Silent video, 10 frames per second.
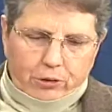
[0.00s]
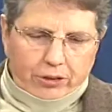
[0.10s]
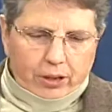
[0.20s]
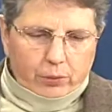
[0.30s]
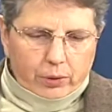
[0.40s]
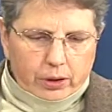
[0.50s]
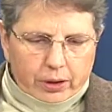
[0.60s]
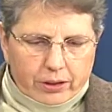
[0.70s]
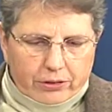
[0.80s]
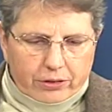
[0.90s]
said, it really
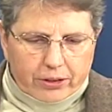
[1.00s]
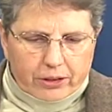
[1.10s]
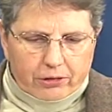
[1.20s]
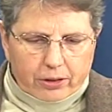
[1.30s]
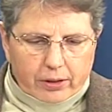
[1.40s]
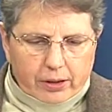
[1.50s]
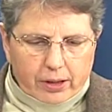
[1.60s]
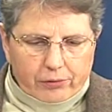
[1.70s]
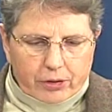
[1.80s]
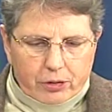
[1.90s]
is essentially the
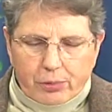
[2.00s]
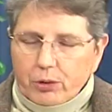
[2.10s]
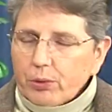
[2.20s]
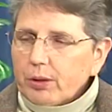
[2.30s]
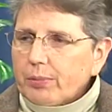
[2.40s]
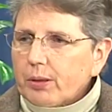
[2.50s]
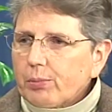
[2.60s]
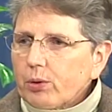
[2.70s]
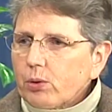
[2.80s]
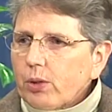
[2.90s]
difference between
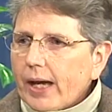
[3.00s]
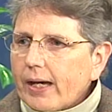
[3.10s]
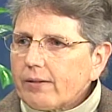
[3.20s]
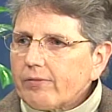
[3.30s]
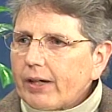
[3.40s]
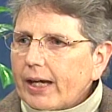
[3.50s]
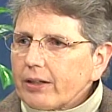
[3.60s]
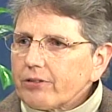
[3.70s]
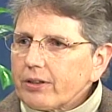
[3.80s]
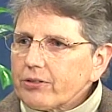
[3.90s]
people who have
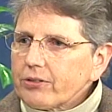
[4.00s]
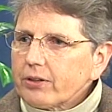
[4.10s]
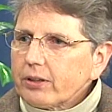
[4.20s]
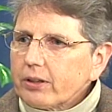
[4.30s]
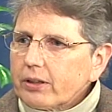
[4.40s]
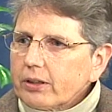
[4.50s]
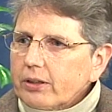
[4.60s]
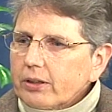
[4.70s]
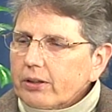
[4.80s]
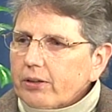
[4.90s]
access
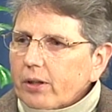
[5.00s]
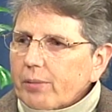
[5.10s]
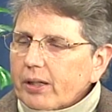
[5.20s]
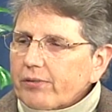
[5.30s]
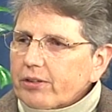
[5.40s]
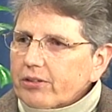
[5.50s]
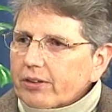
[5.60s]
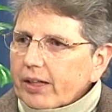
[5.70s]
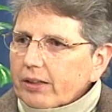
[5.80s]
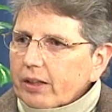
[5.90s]
to the benefits of
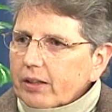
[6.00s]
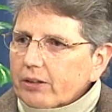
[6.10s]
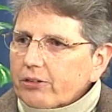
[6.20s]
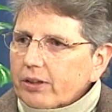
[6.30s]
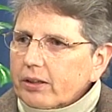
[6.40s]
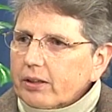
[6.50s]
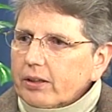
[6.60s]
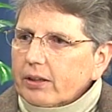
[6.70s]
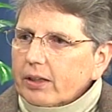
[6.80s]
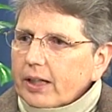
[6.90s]
technology
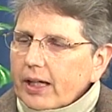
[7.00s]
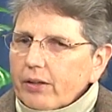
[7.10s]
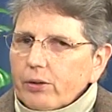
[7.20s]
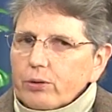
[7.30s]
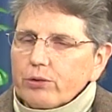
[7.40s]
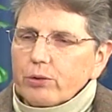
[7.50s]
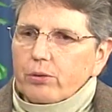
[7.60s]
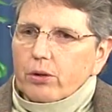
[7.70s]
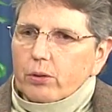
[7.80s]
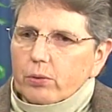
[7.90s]
and those who
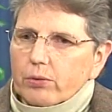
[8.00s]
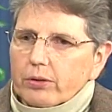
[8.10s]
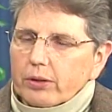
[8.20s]
don't.